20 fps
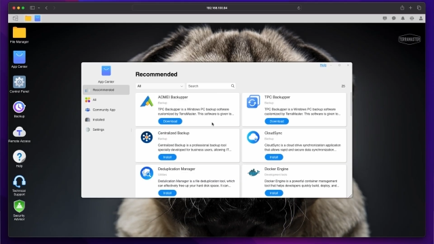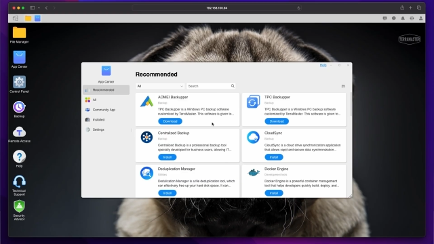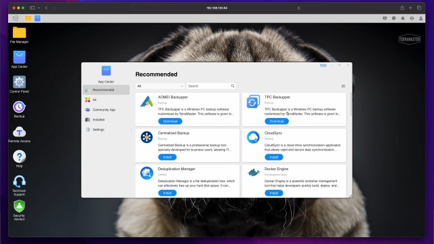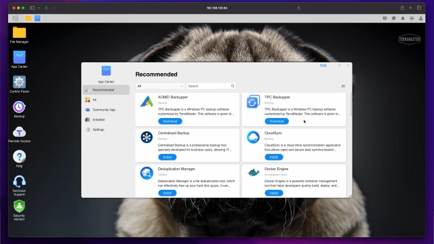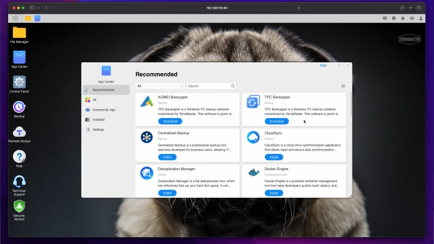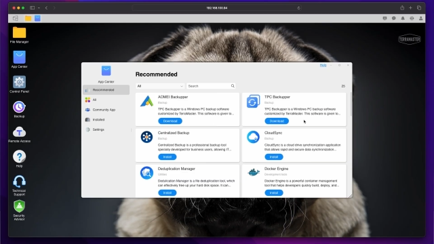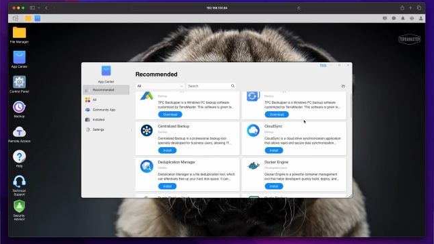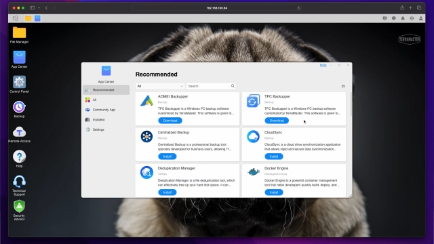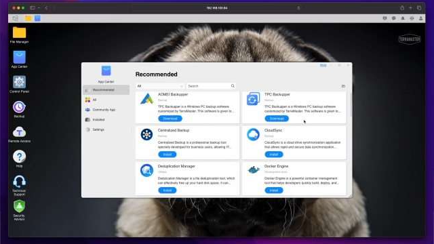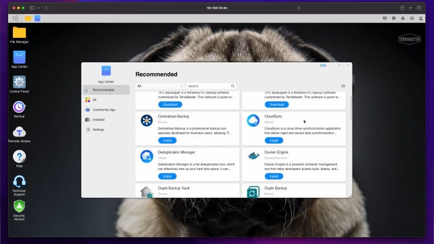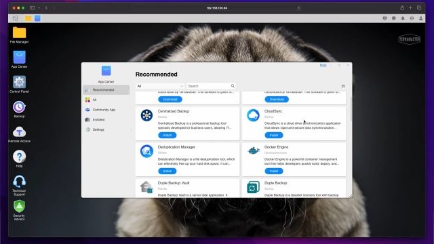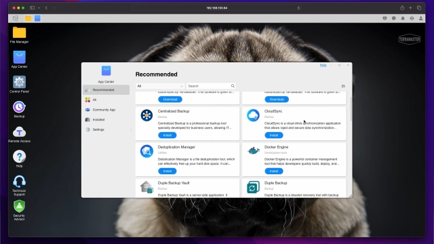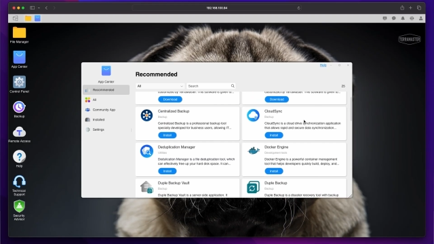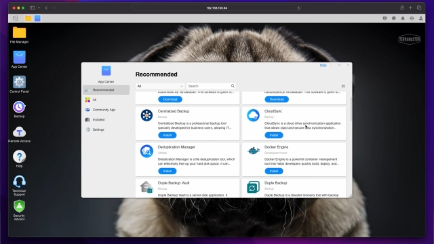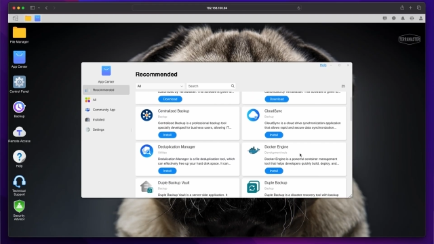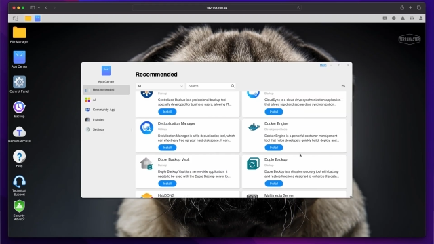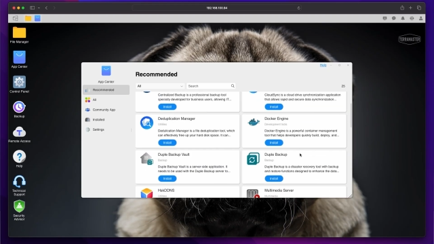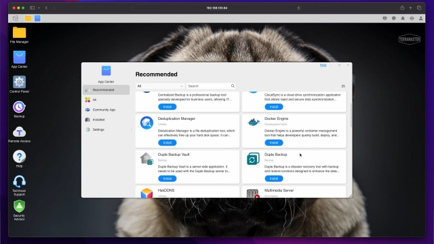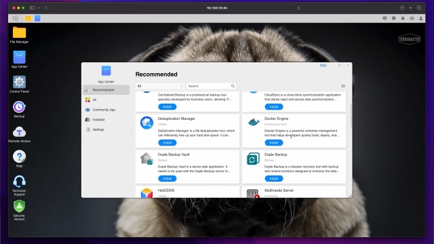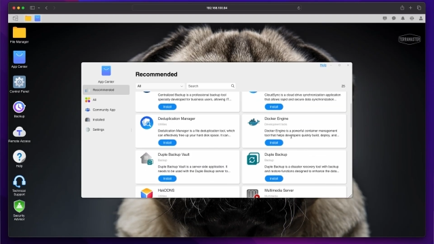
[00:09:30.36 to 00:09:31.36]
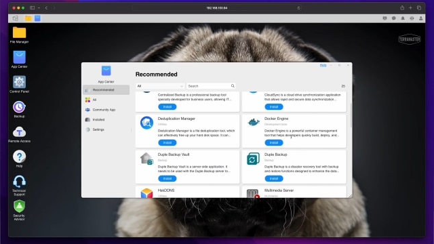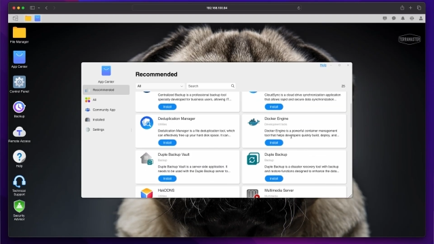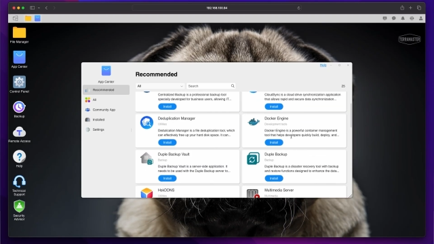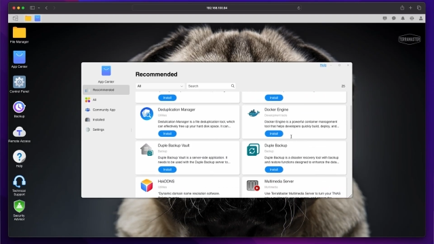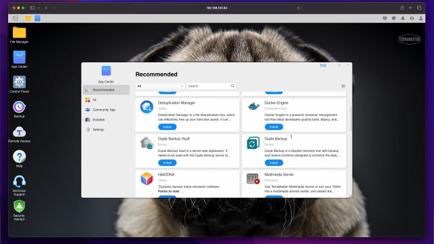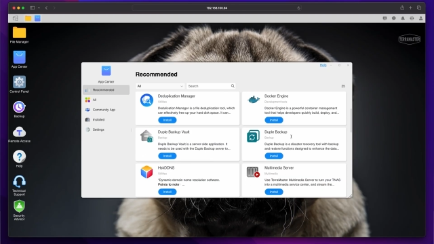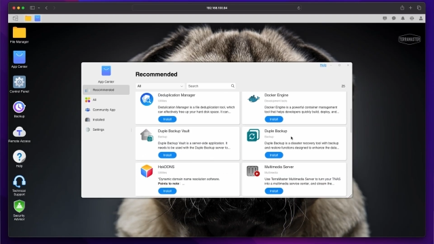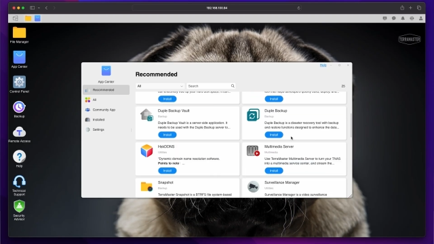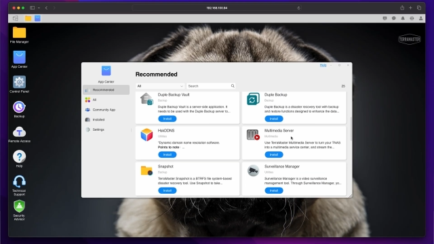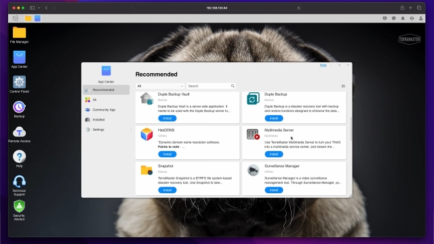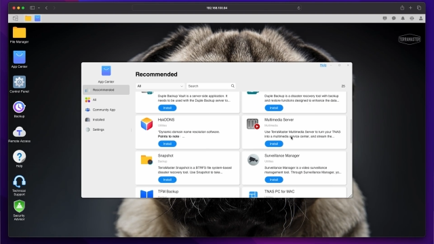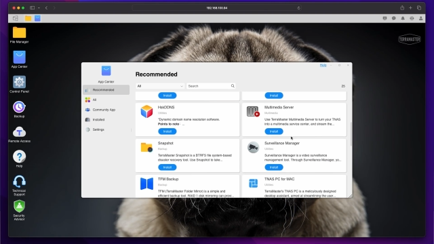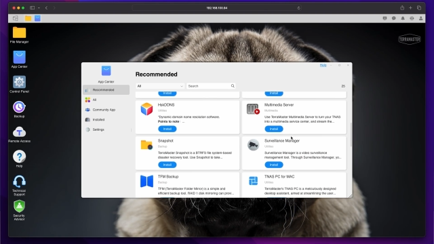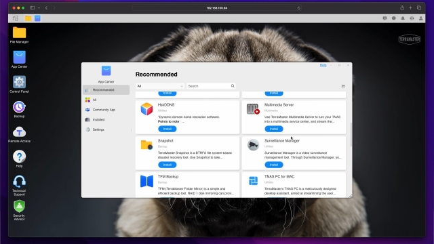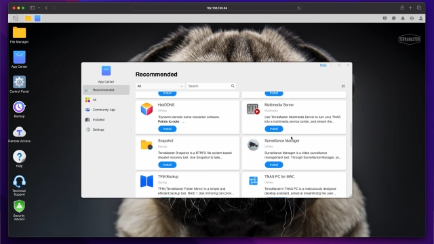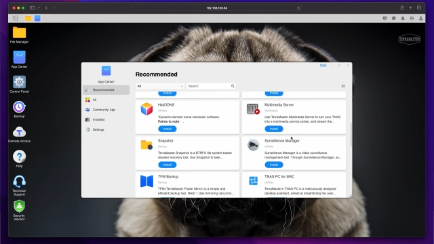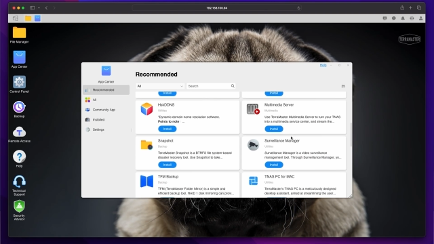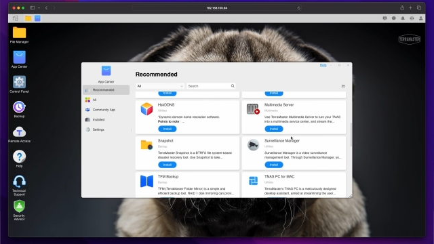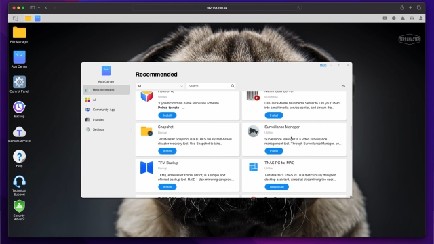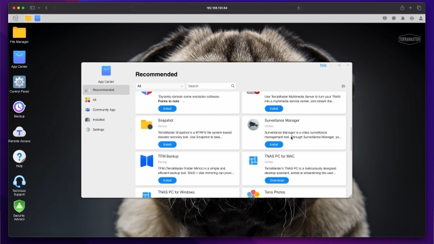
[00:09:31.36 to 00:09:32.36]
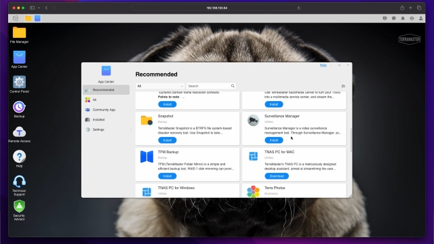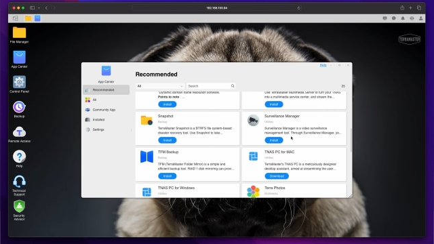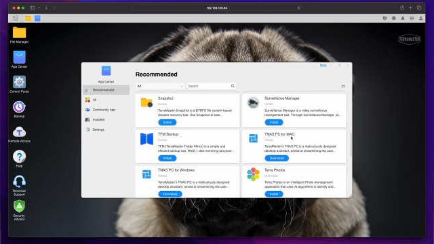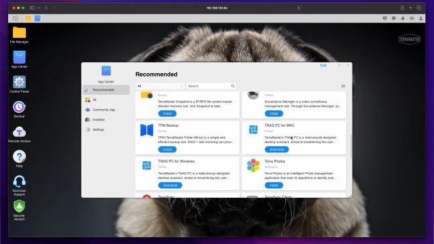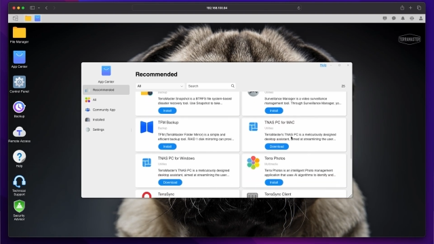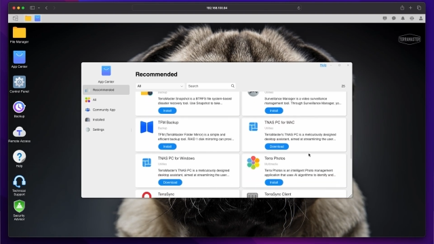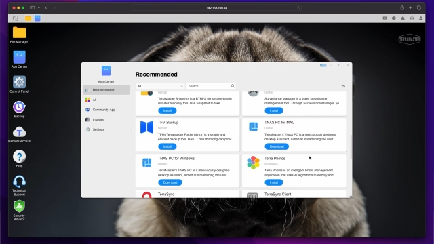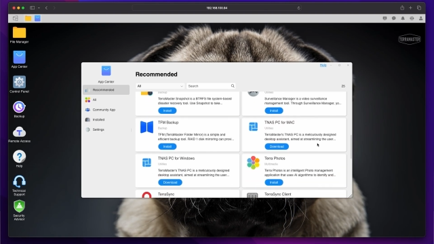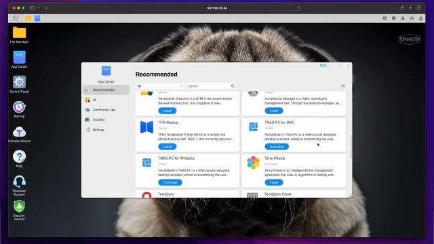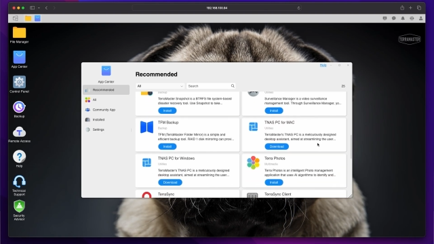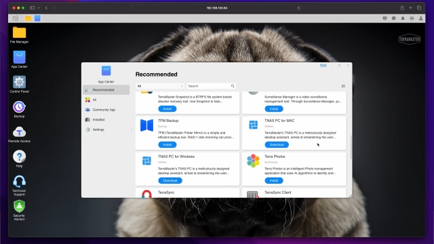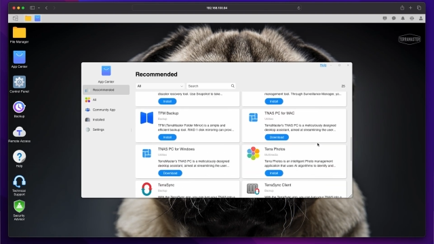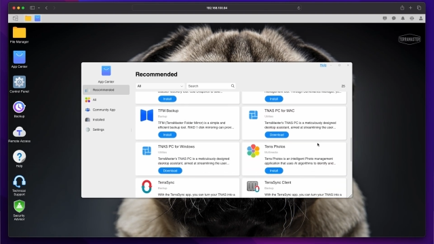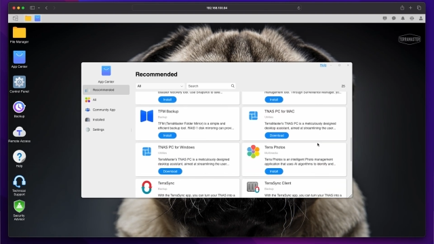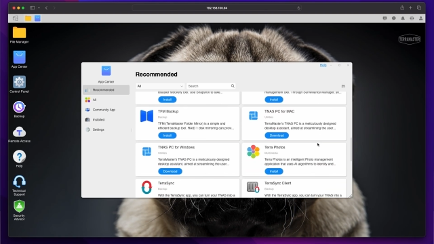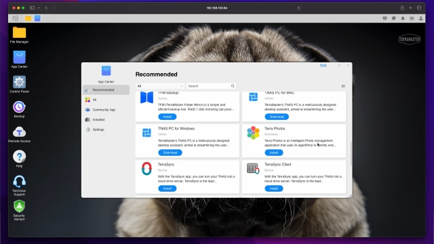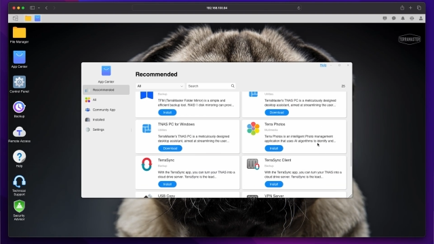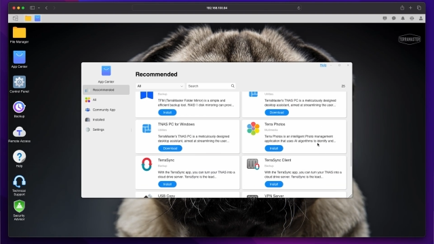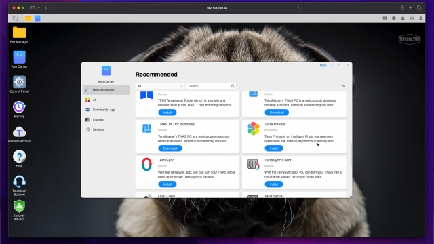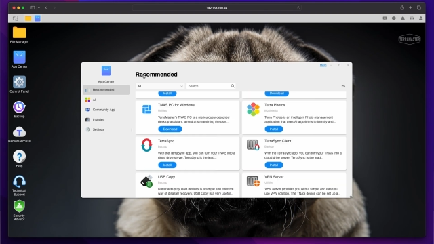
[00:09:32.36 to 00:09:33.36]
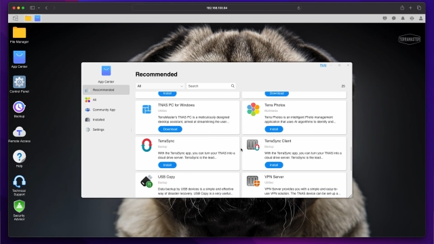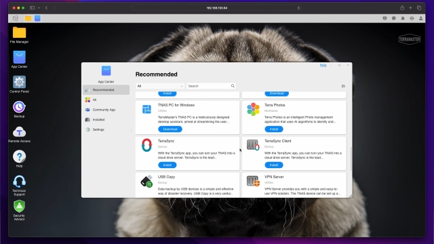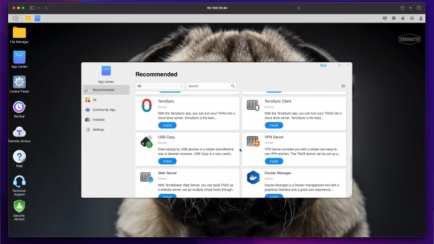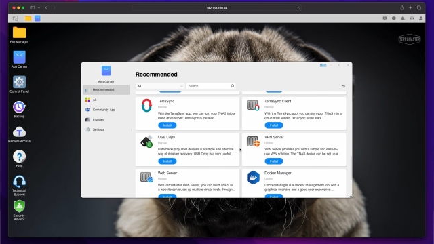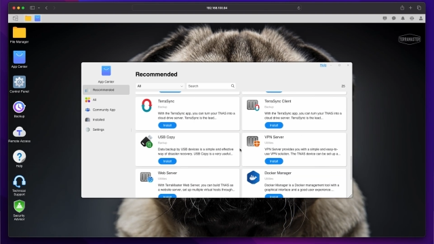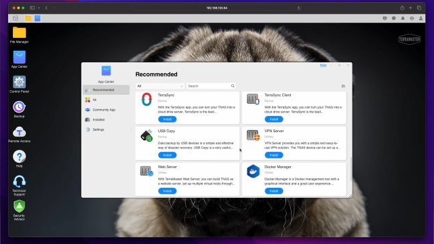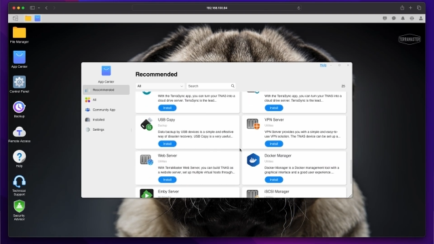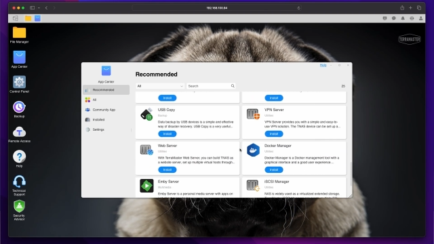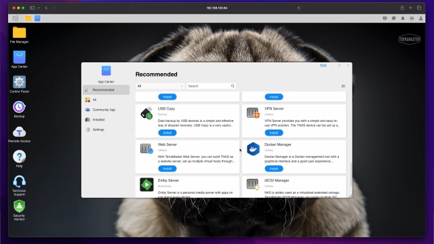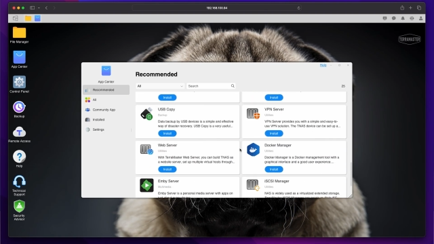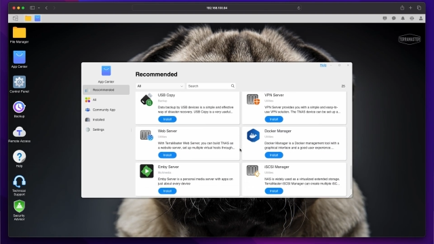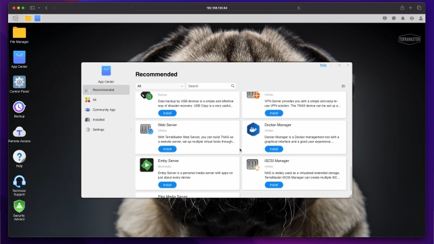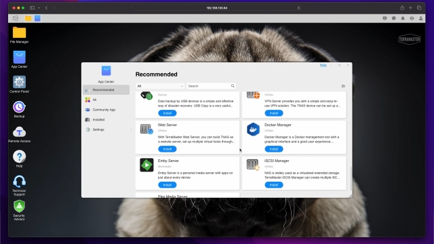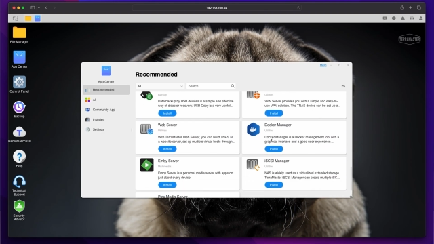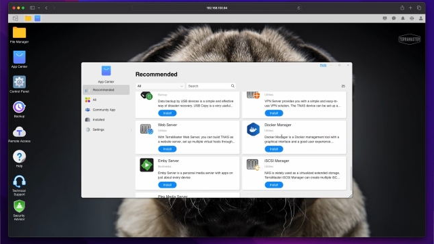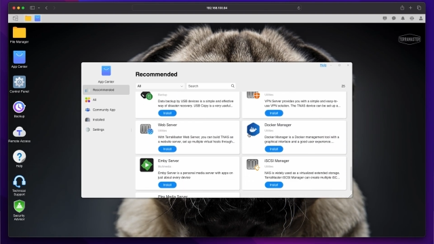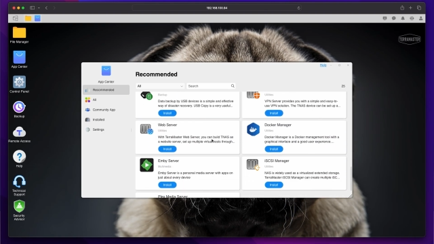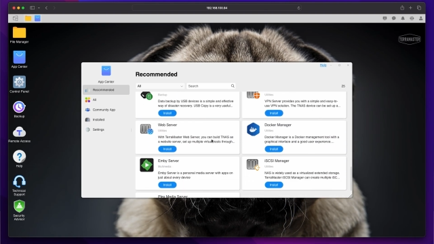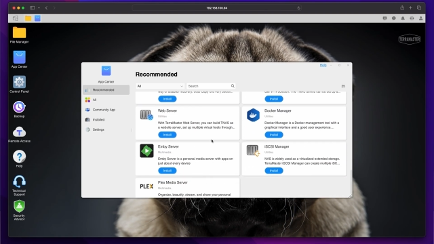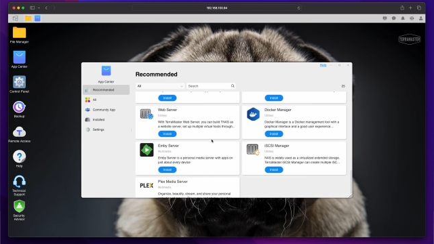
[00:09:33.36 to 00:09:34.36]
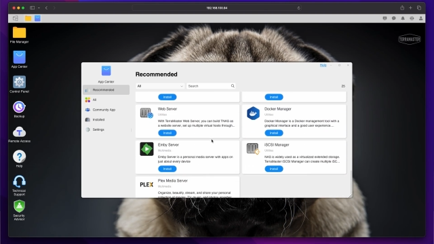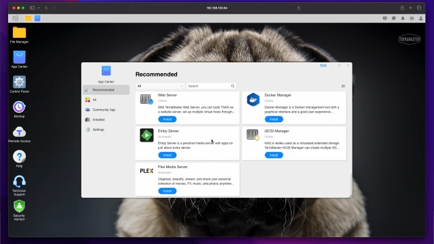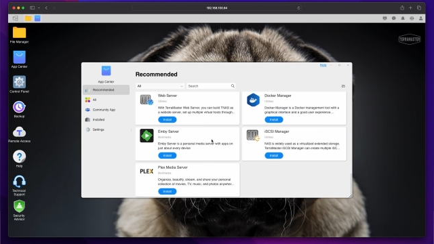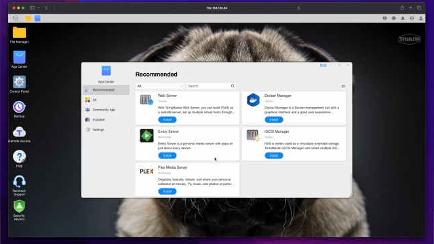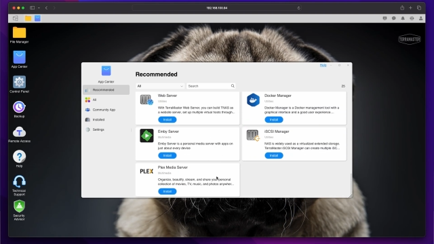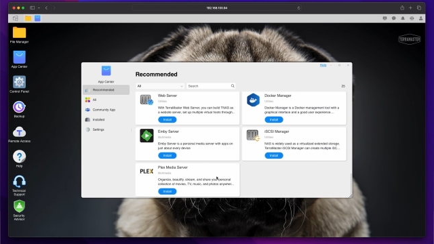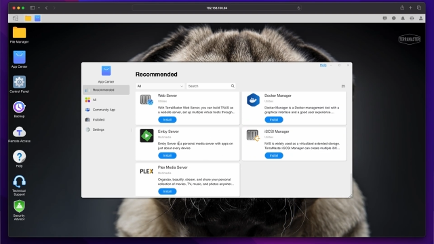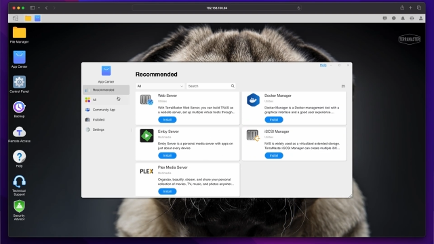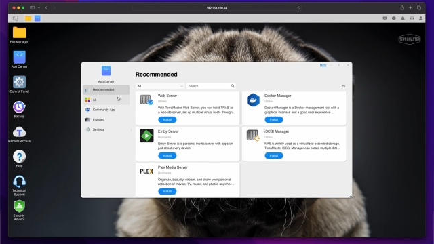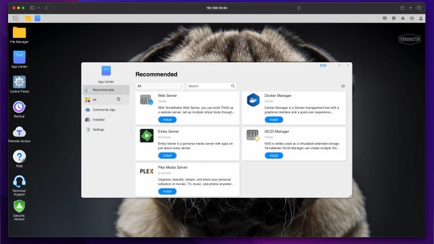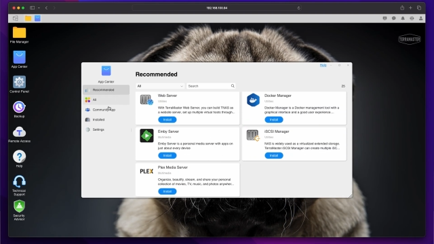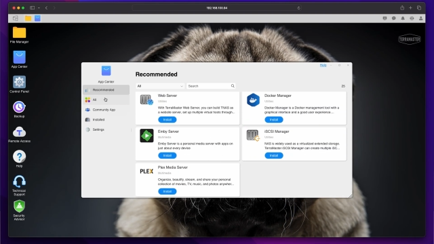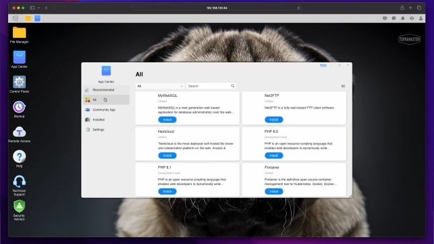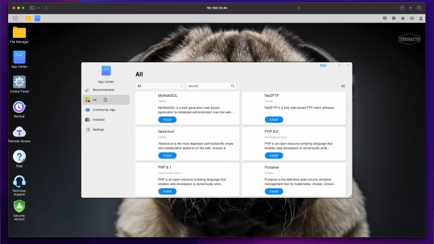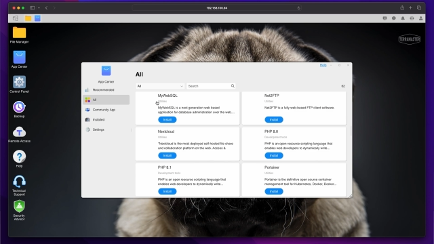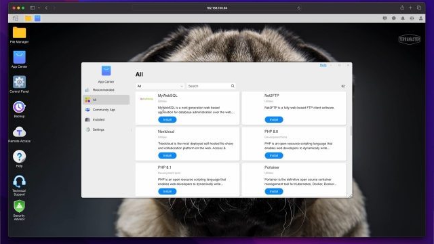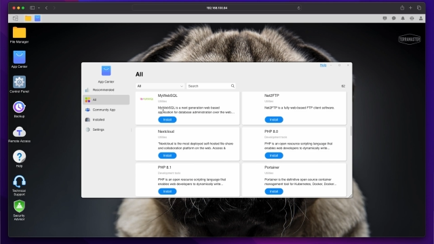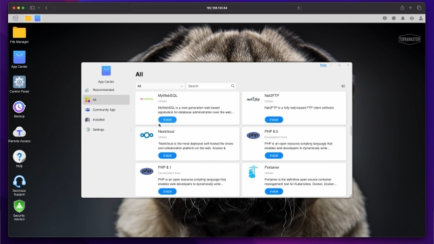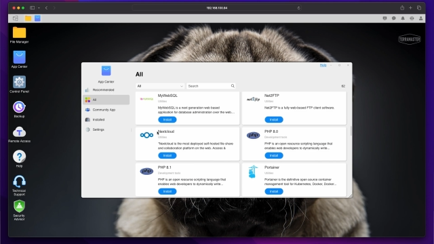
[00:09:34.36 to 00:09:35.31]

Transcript: No face is visible, so there are no lips to read.